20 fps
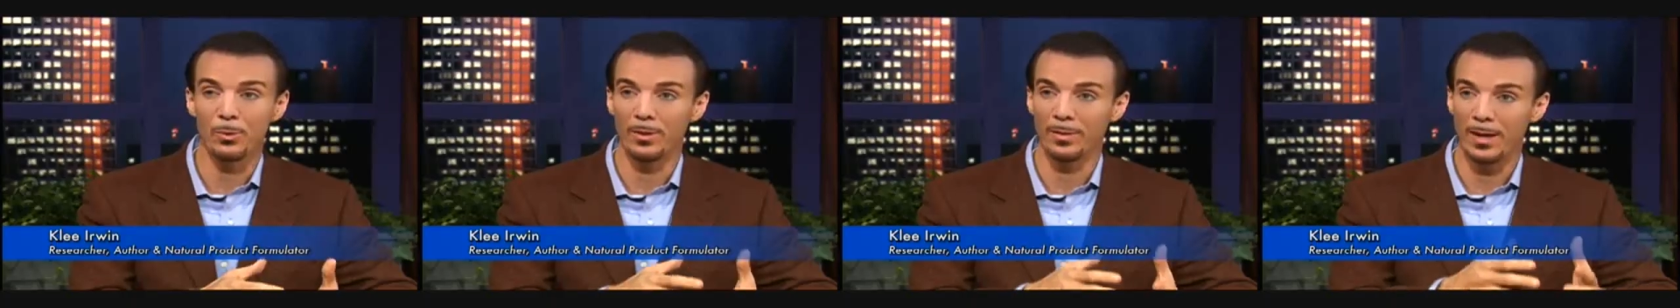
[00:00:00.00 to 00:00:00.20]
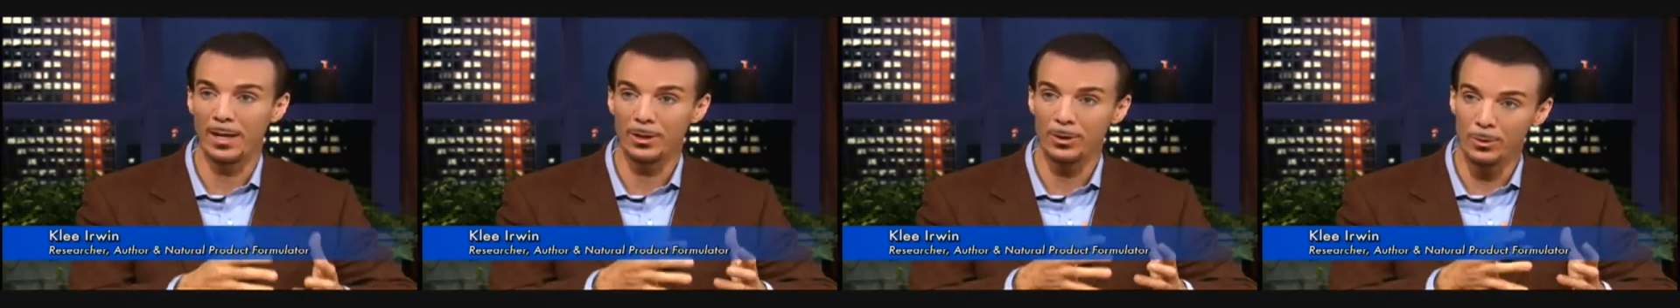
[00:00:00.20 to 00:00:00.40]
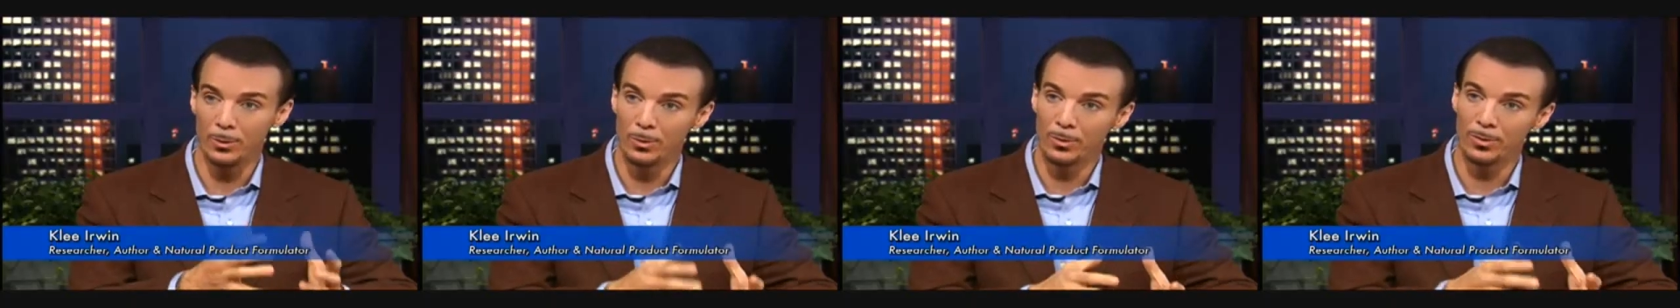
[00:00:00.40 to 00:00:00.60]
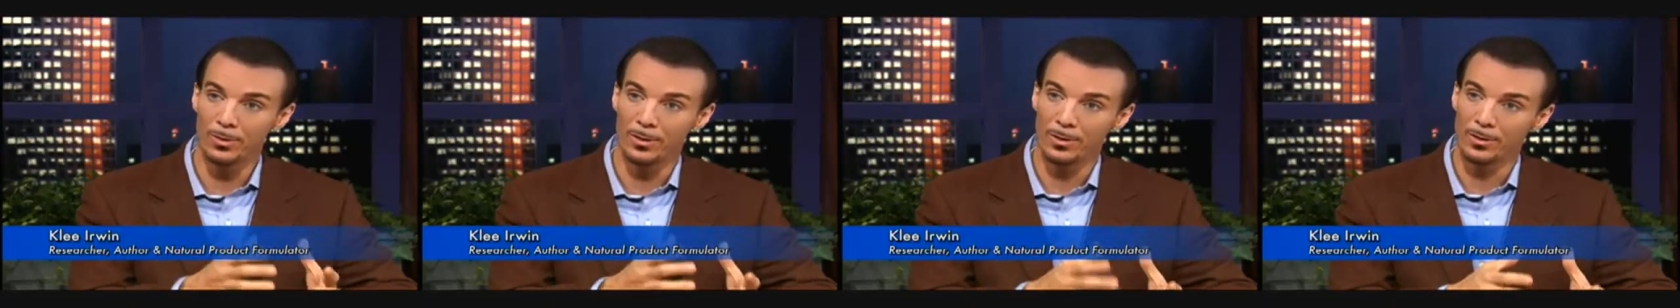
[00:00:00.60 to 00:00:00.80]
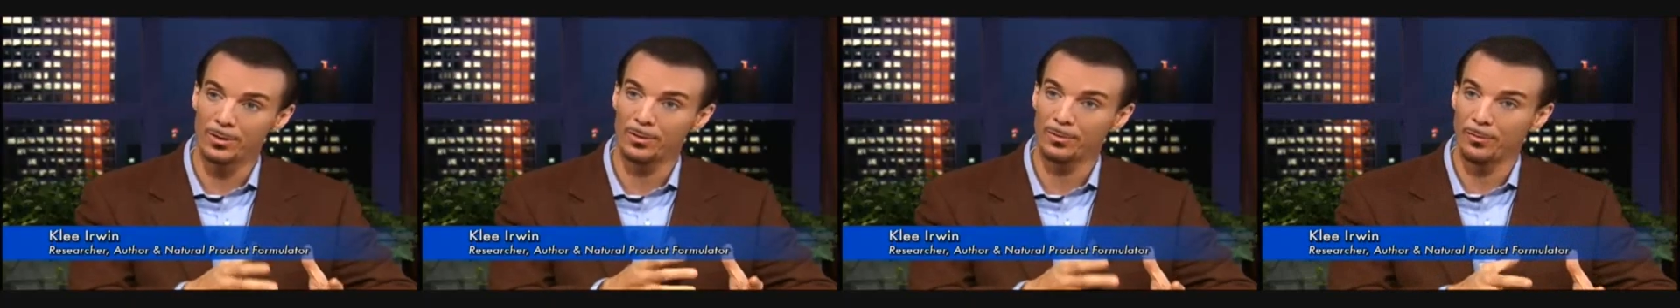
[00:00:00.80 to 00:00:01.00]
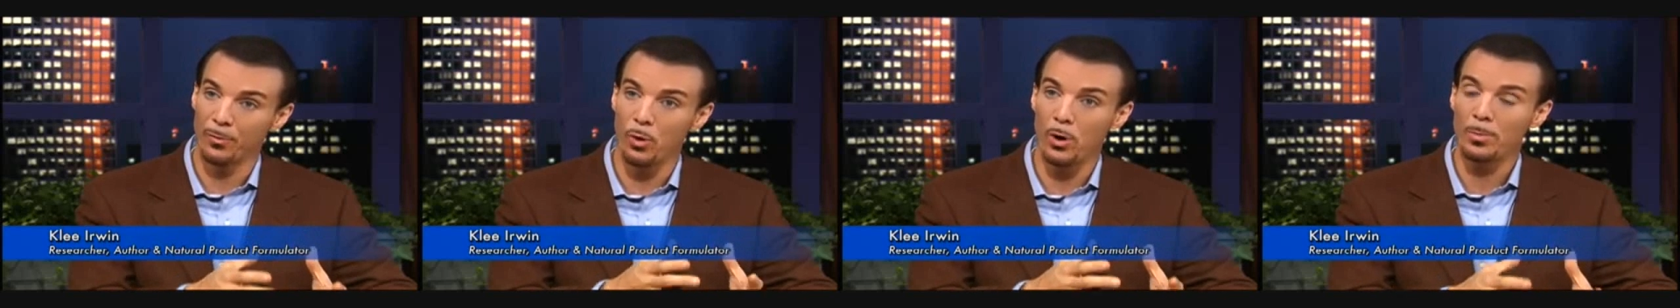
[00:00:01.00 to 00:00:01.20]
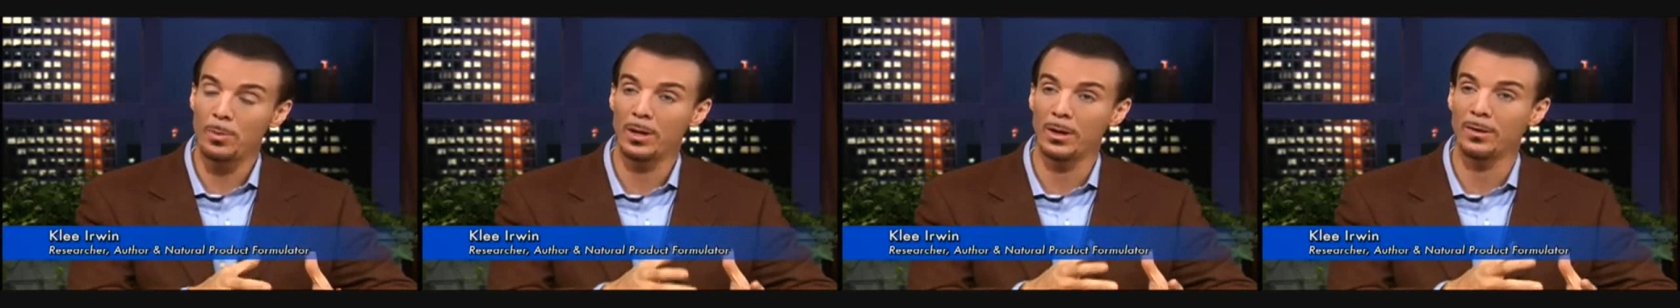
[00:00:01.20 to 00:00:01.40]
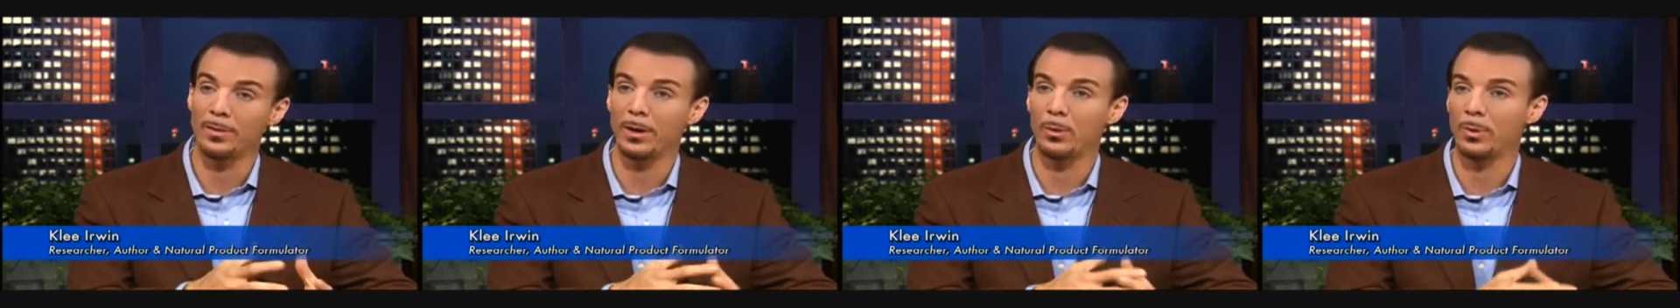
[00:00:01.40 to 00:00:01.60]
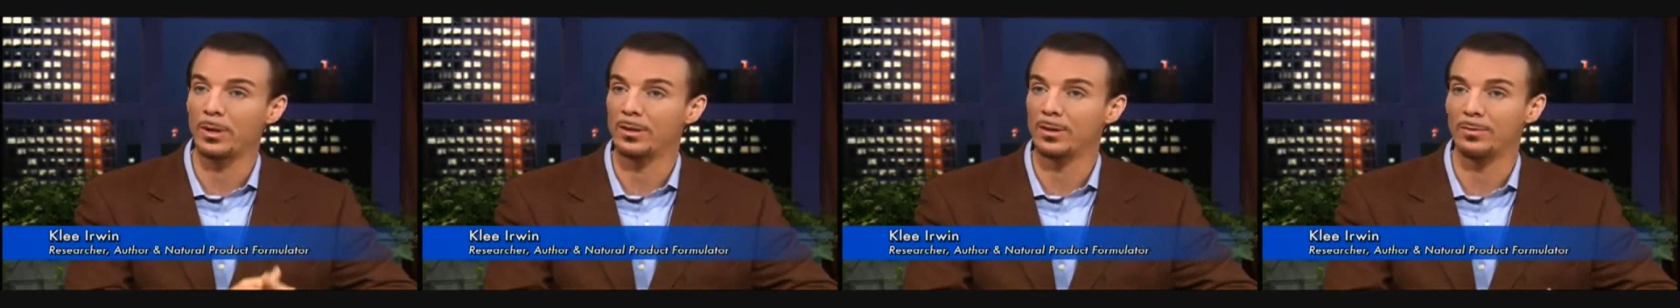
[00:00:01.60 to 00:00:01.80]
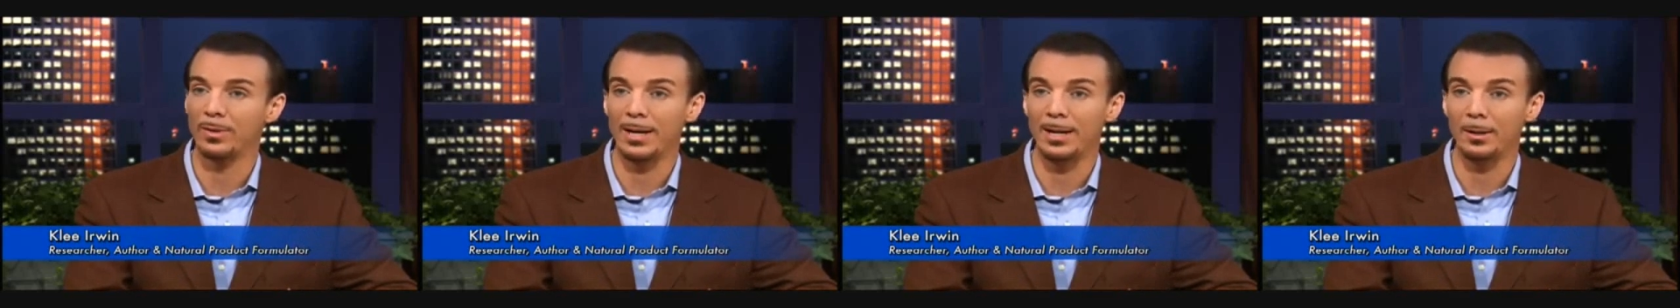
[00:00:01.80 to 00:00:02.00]
when they use this formula that we
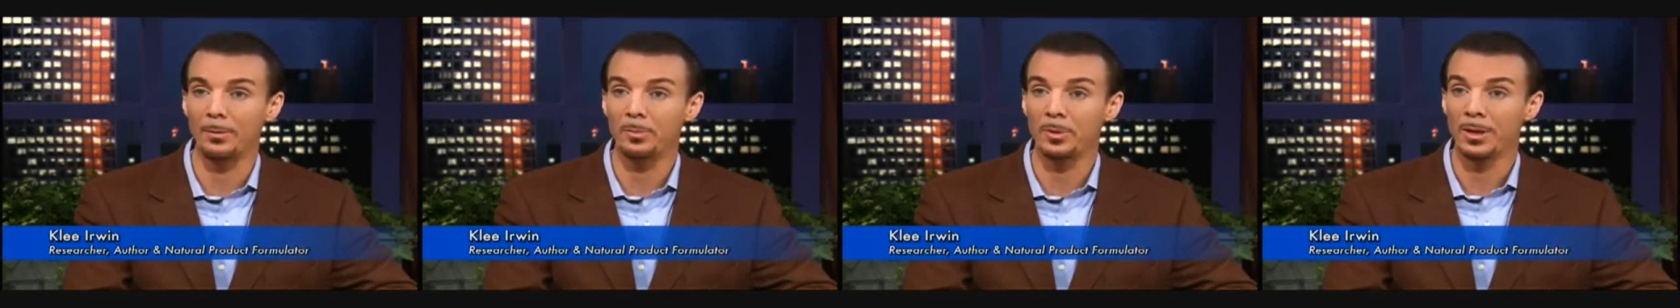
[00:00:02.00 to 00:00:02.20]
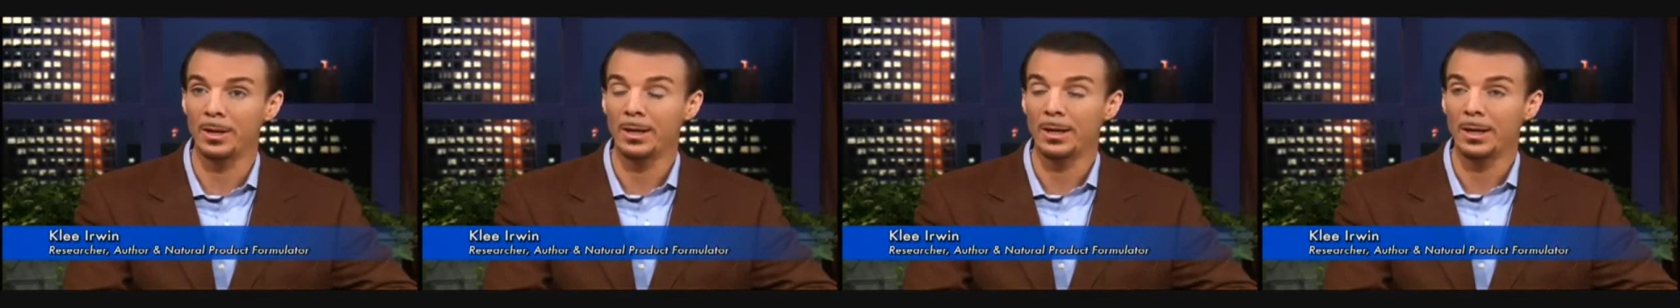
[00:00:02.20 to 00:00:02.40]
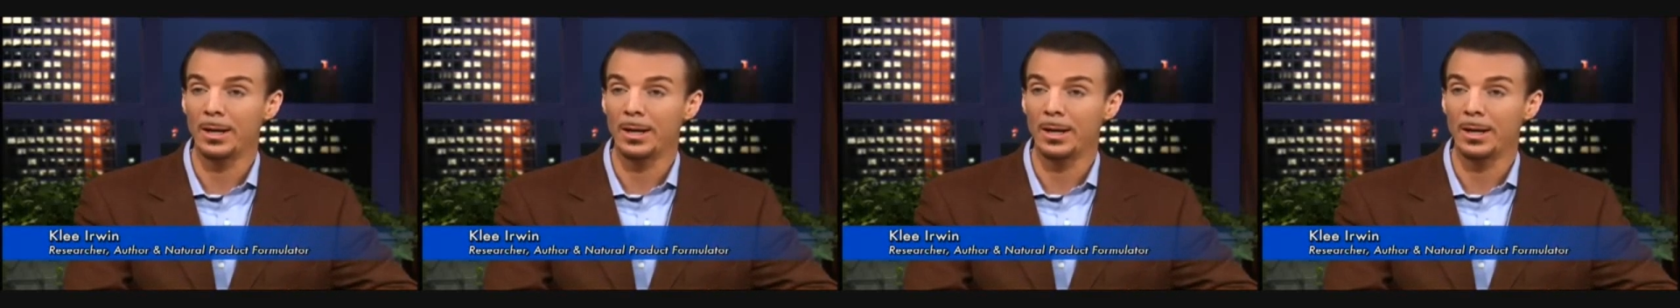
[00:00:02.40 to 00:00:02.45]
developed